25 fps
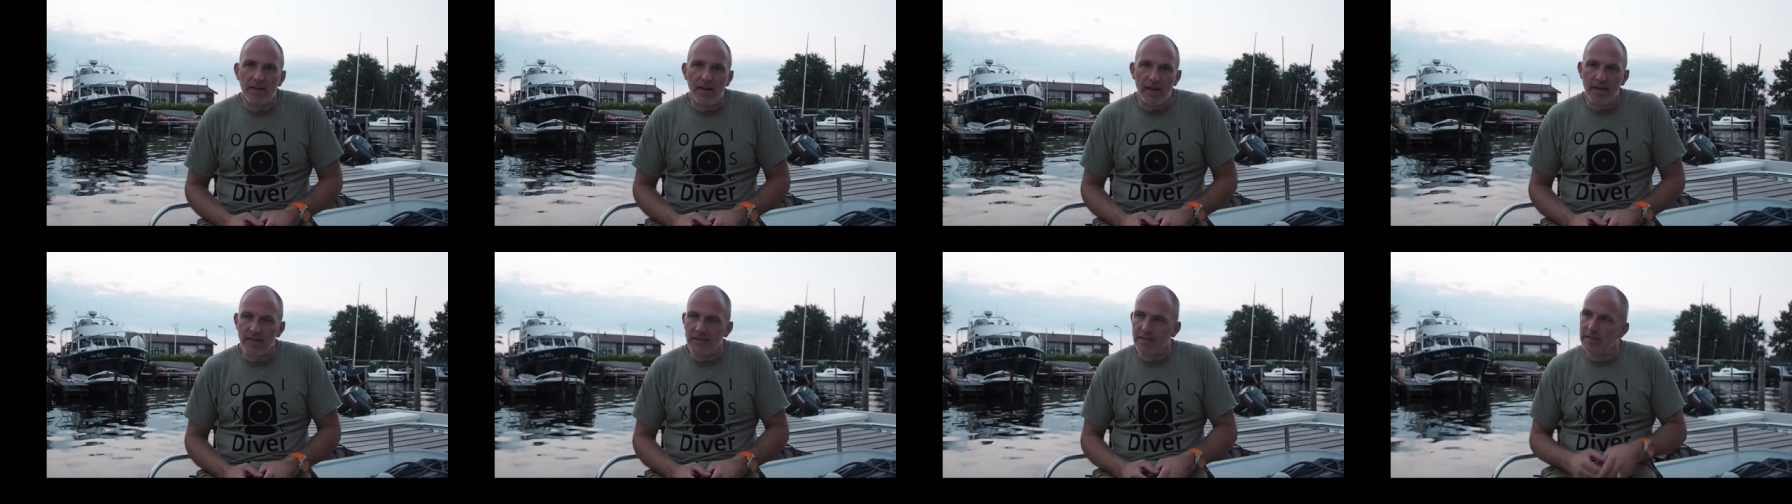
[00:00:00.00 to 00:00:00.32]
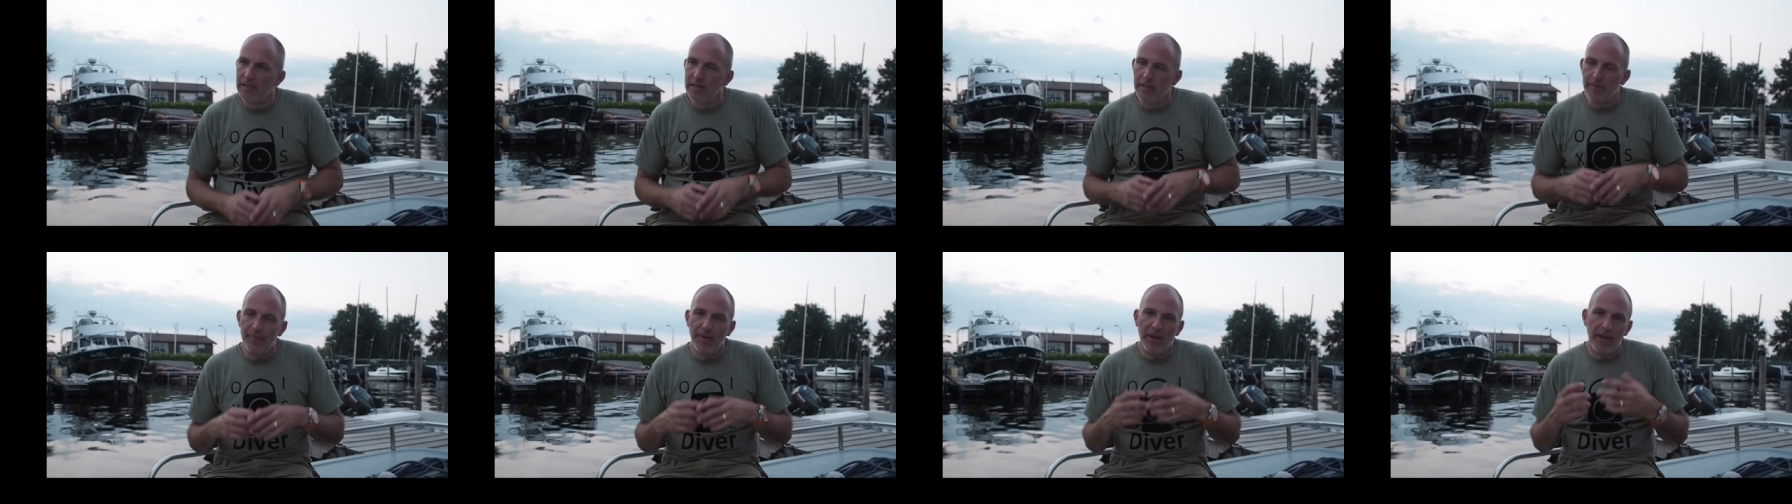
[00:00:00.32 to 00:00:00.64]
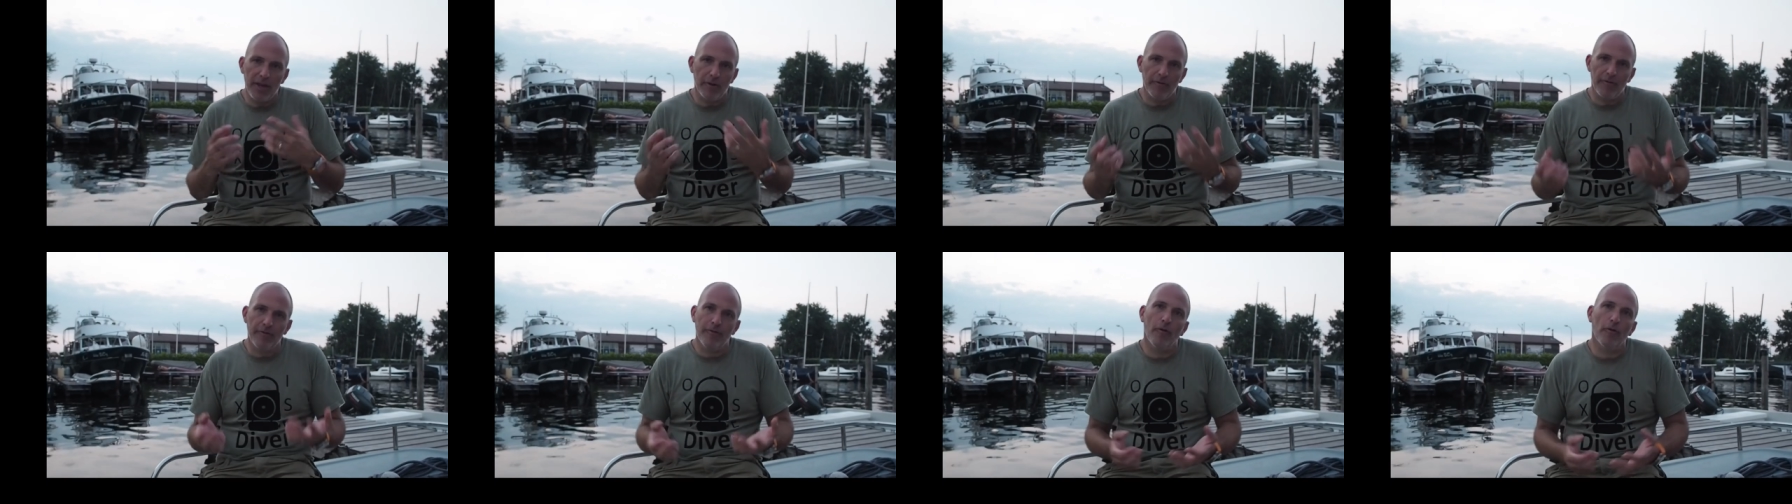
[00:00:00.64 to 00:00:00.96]
I still
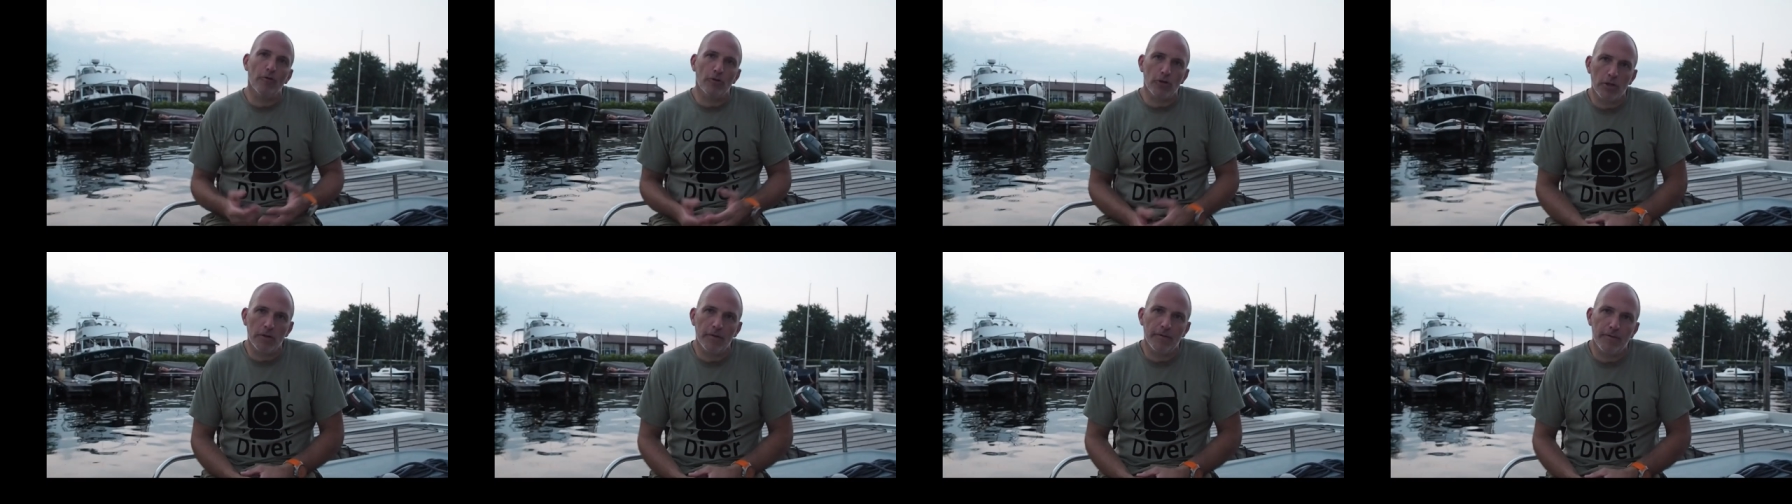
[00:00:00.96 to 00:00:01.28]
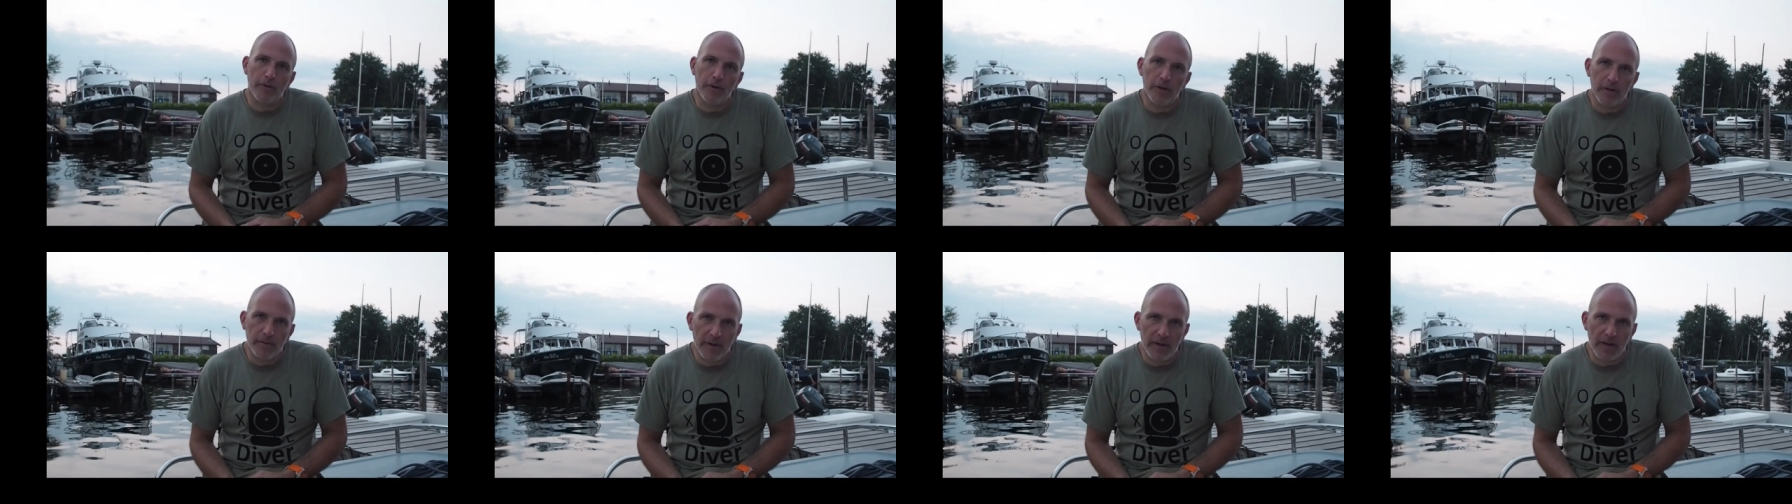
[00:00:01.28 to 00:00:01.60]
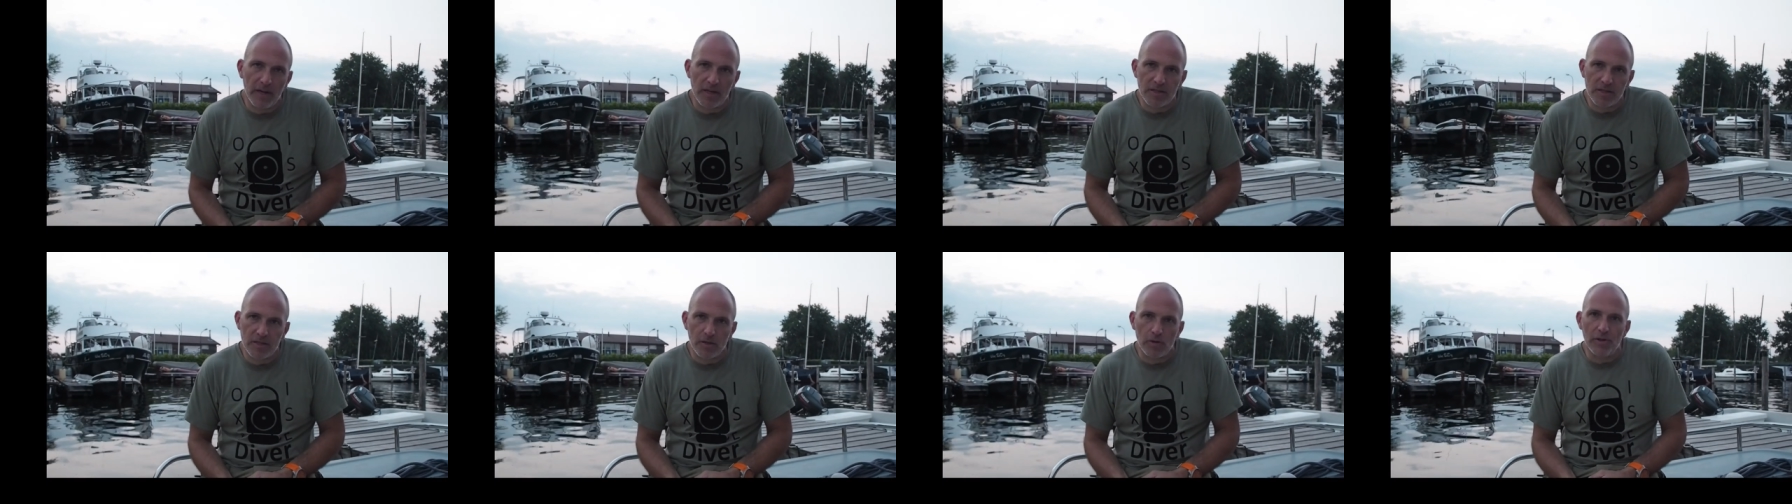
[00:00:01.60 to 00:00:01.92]
paid a fortune for it when
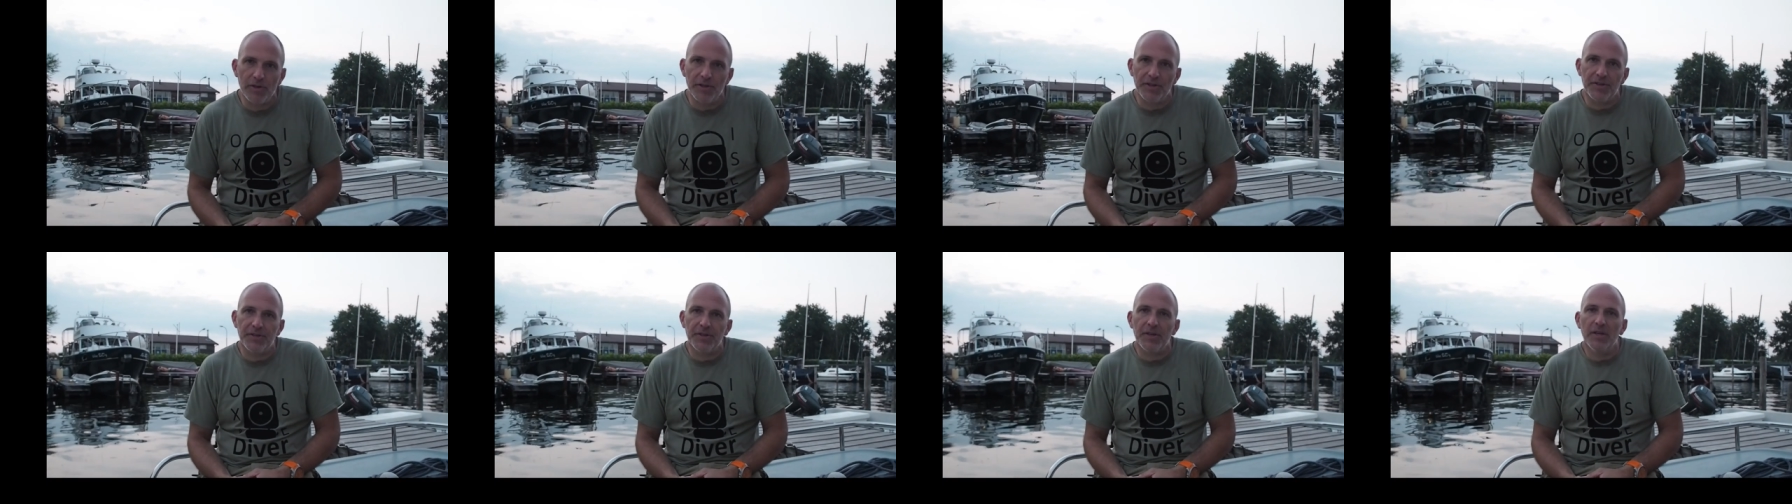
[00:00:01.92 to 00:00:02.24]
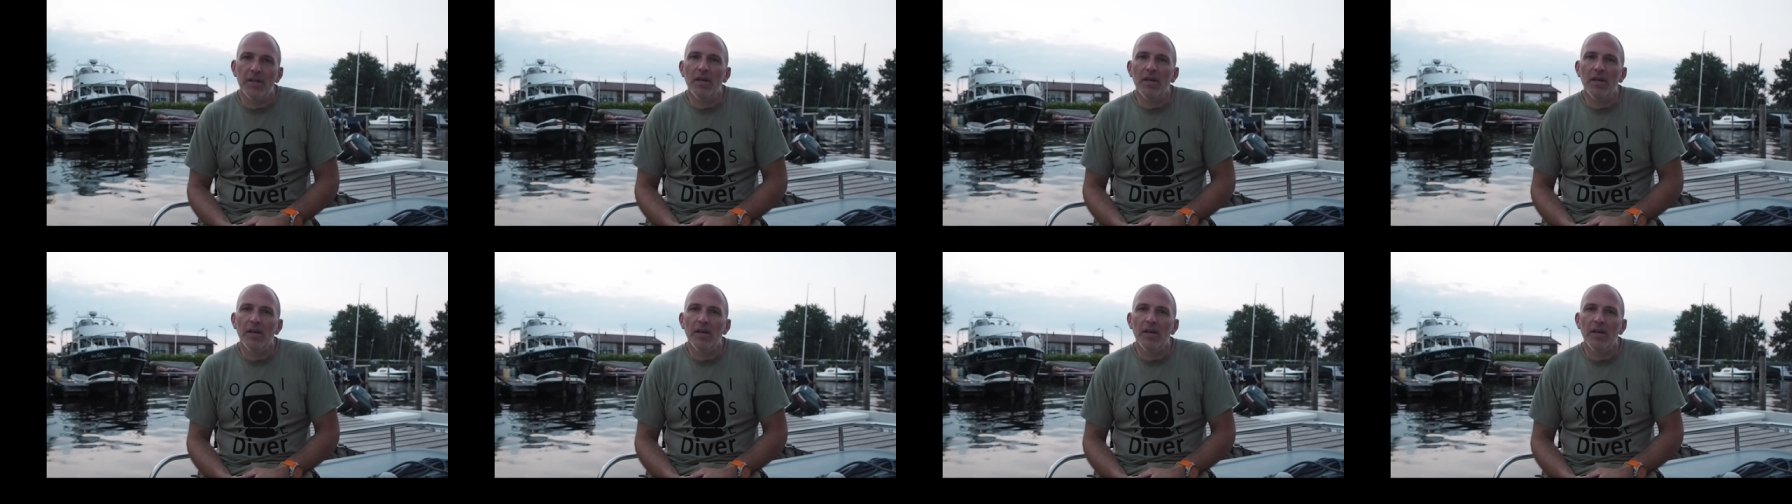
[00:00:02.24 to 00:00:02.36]
I sold it,